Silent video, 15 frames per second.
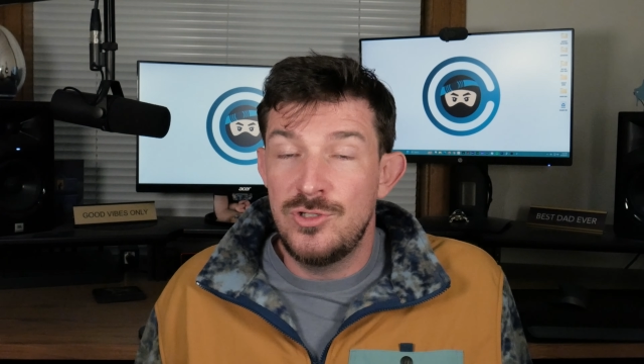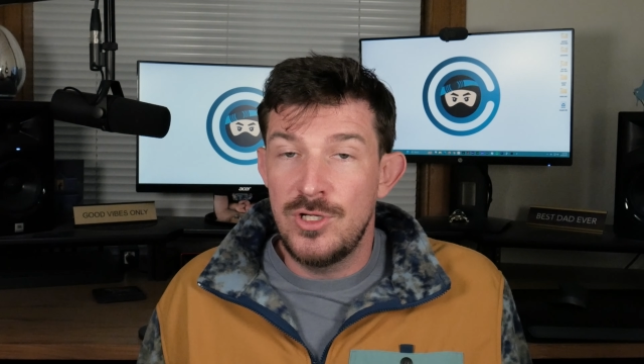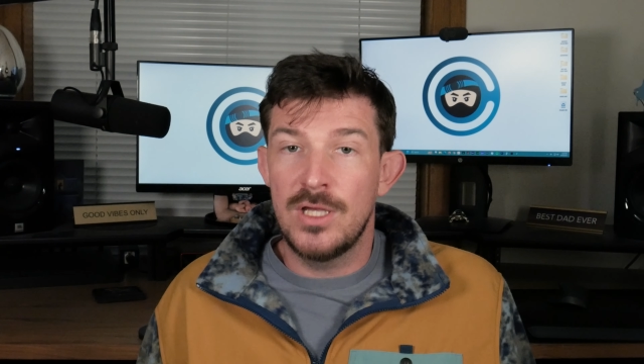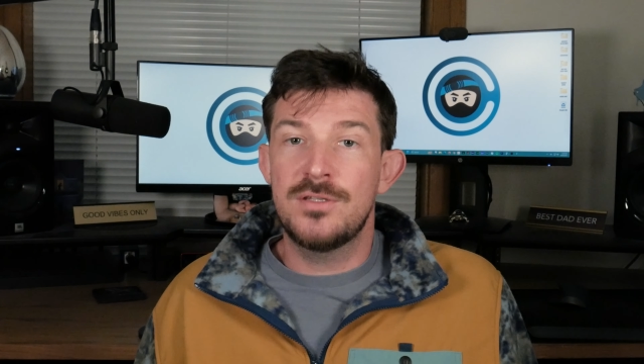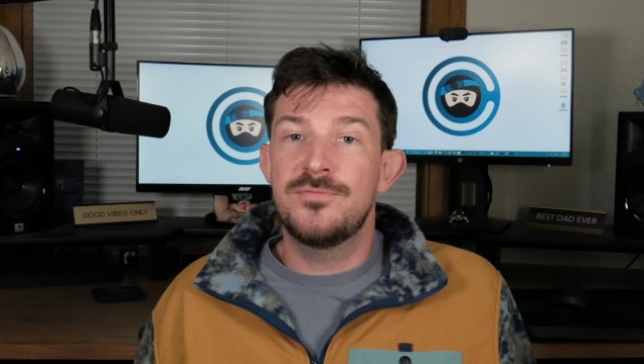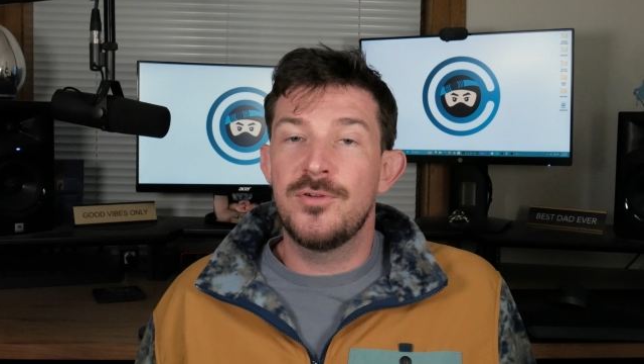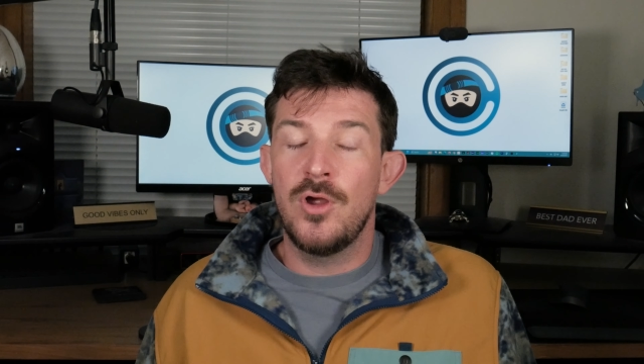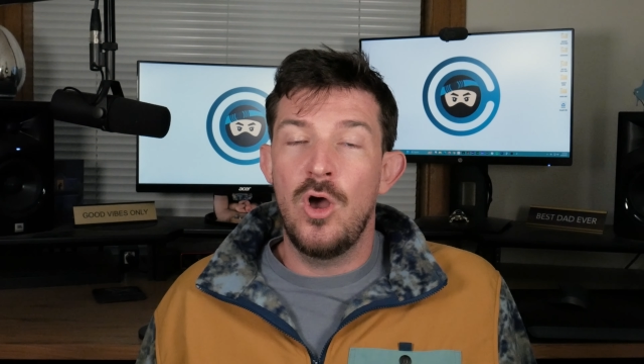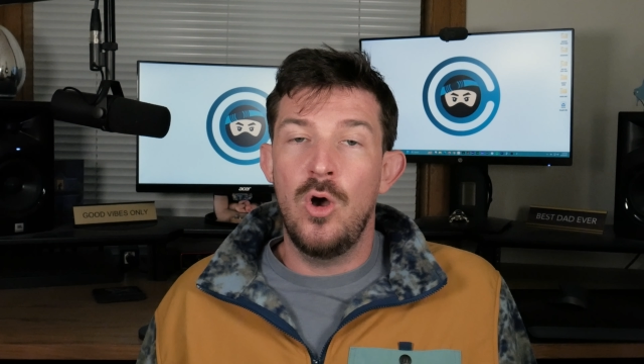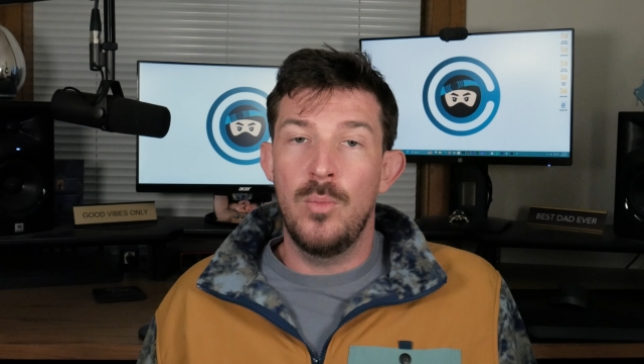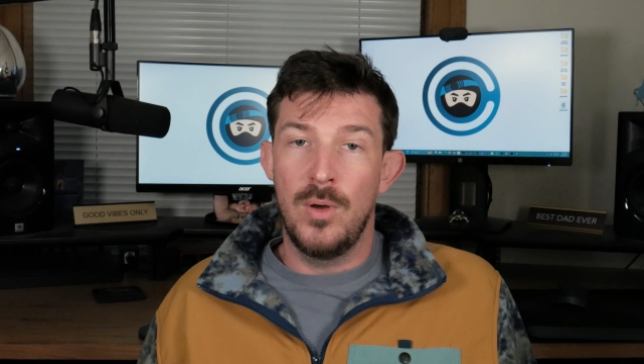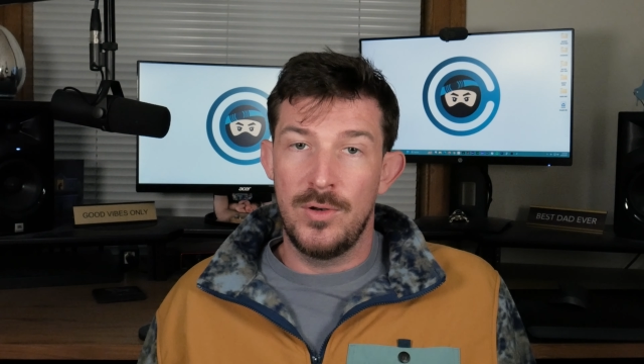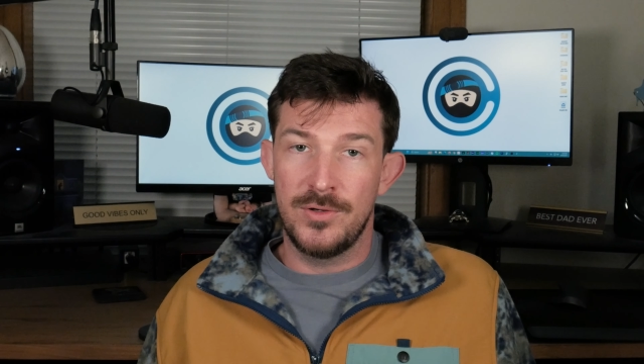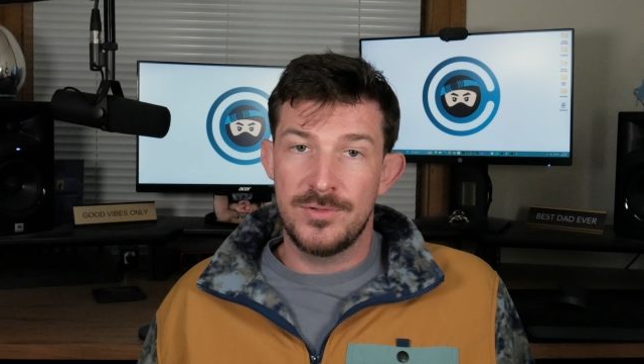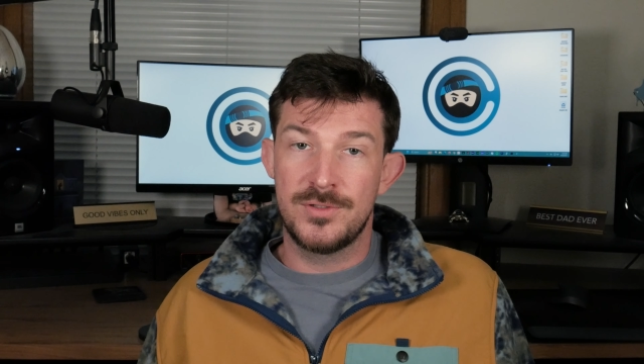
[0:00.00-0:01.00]
just for
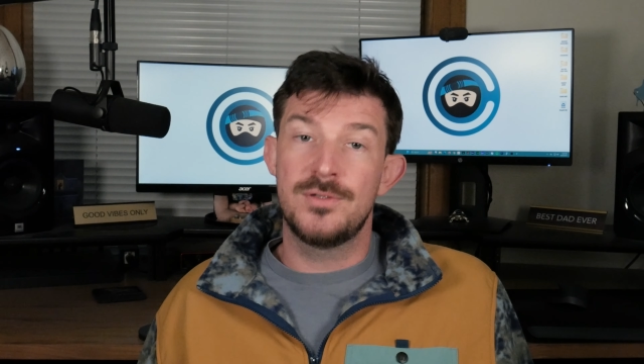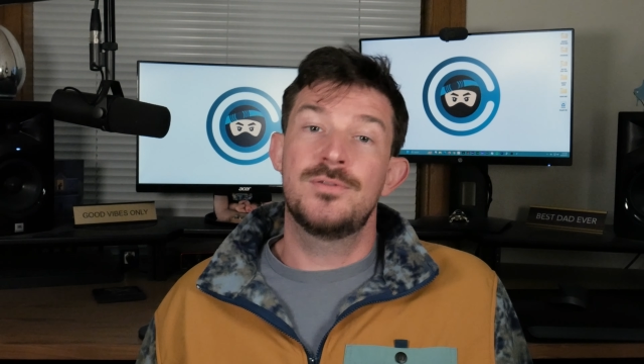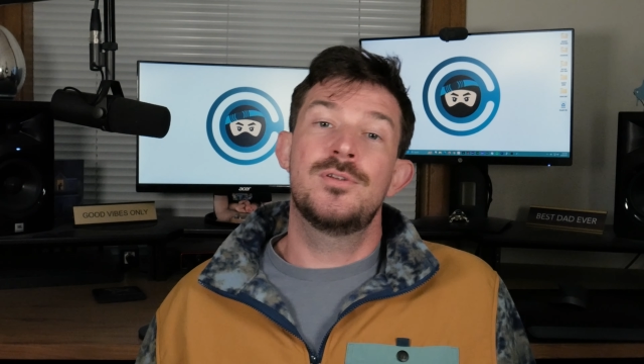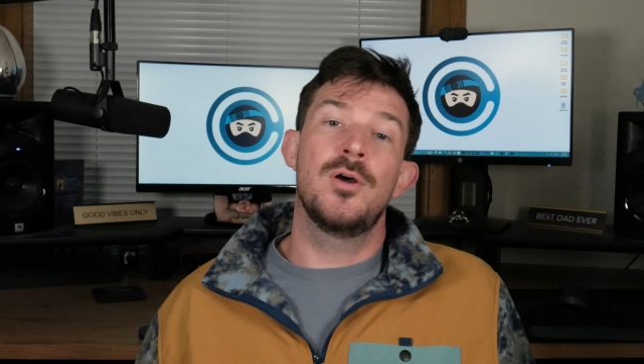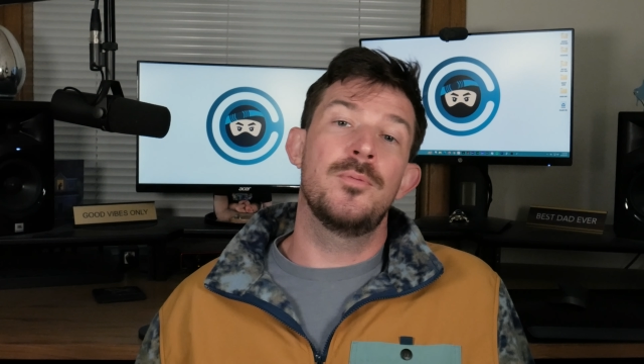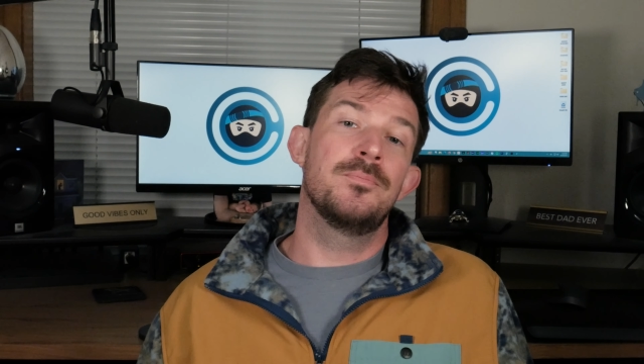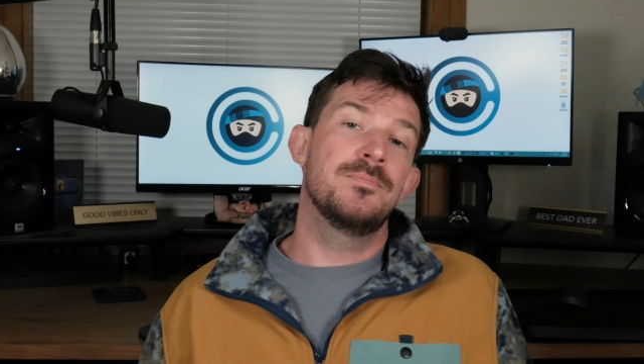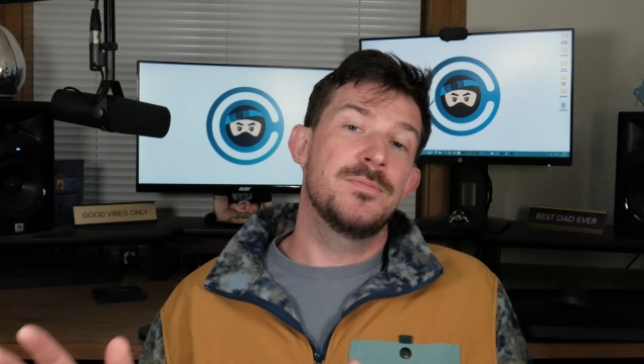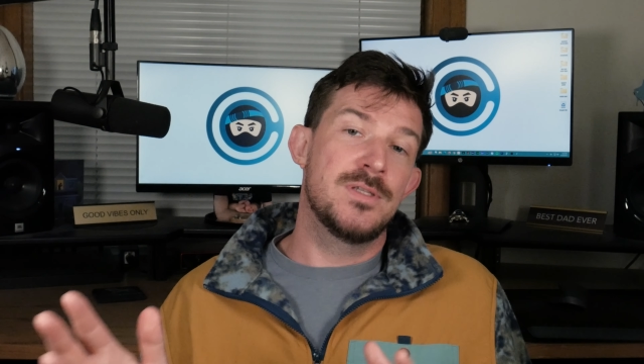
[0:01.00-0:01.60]
homeowners, so